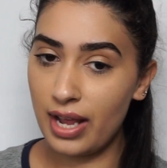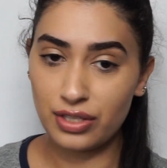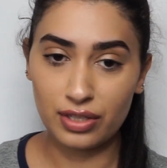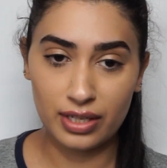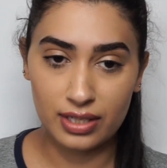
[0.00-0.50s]

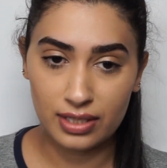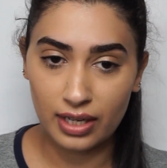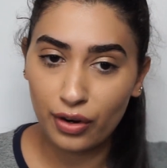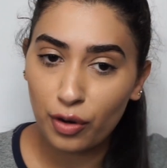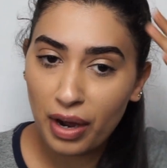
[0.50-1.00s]
As you can
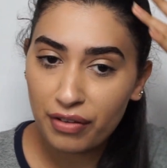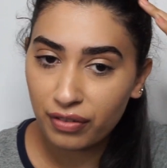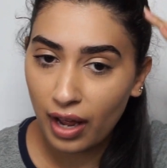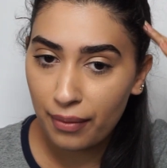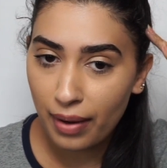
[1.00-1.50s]
see on my
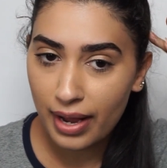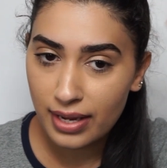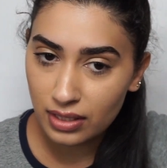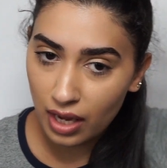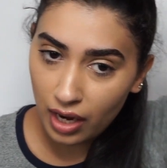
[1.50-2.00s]

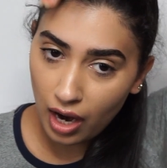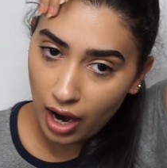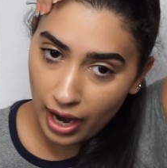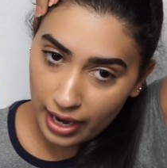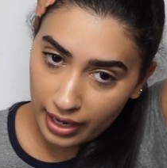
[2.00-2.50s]
flyaways, like
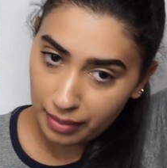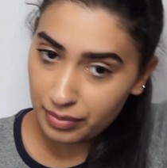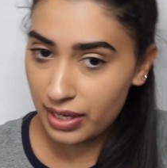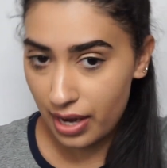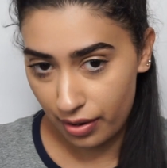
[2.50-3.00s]
I am
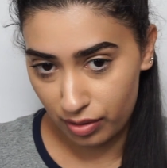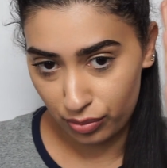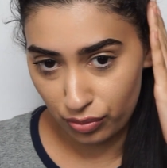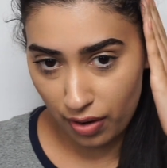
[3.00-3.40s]
terrible.